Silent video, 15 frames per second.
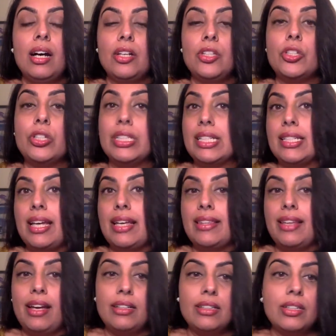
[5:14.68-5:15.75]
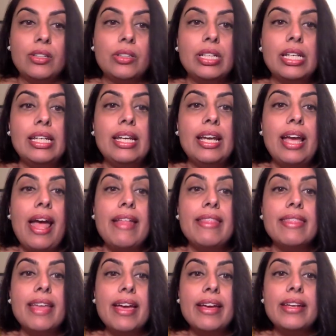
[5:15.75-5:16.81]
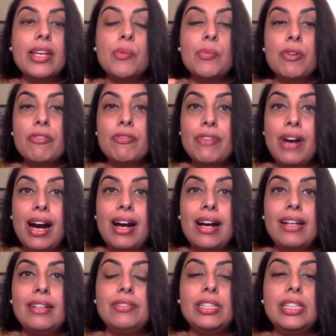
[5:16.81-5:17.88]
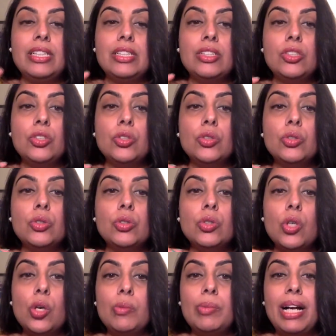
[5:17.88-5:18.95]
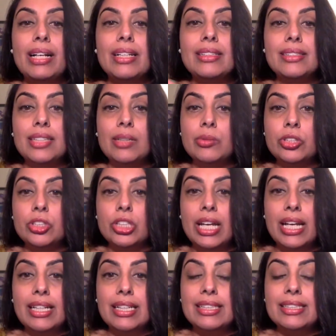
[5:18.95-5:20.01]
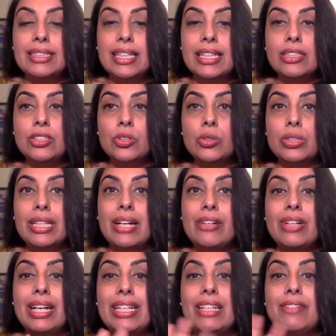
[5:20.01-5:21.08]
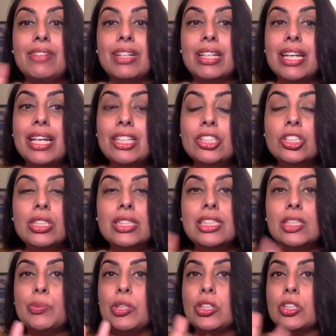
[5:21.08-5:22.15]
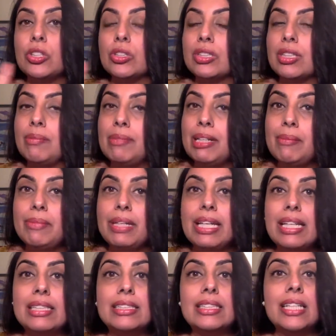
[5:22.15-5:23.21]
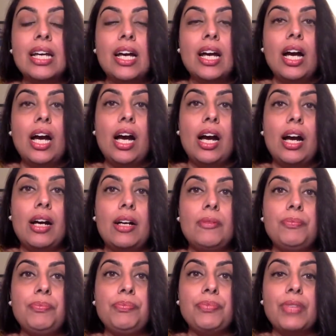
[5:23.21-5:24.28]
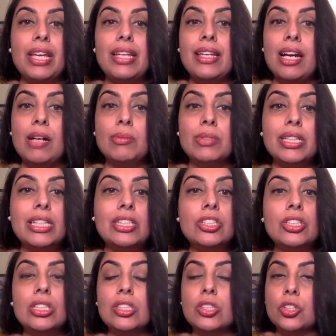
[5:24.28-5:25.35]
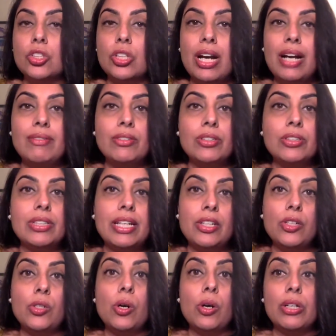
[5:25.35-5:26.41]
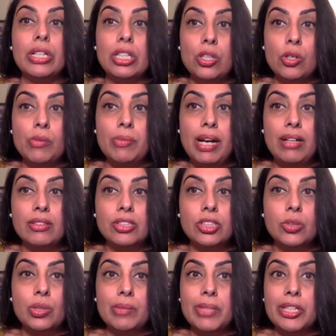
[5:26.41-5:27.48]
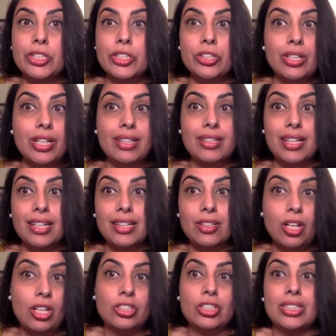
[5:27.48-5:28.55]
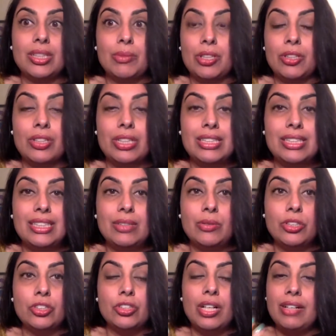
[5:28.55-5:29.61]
you can decide that. Okay. And then number 5 is to go back and double check and take into account any vacations, personal commitments, any obligations or travel that you already know about. So you want to make sure you're not like launching something crazy when you're